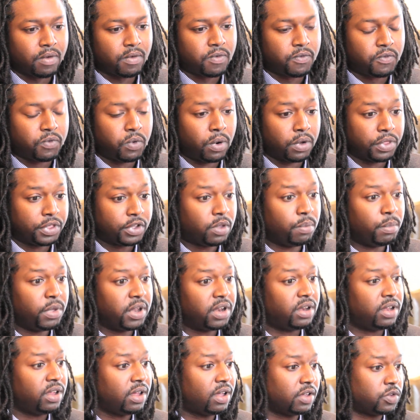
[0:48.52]
for the
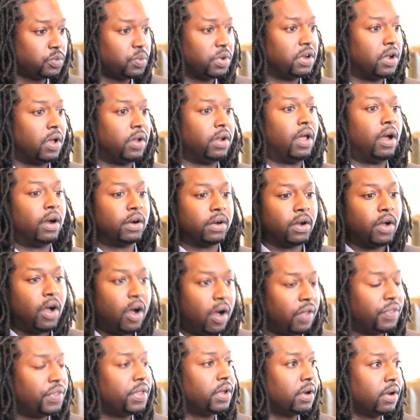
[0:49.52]
community because we're no longer
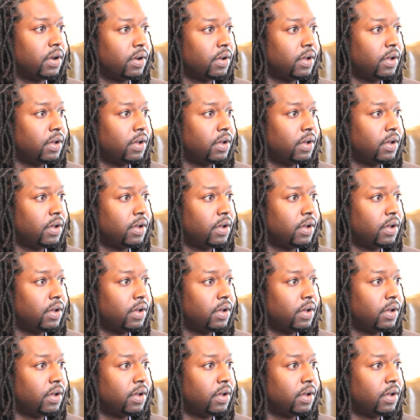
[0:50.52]
on their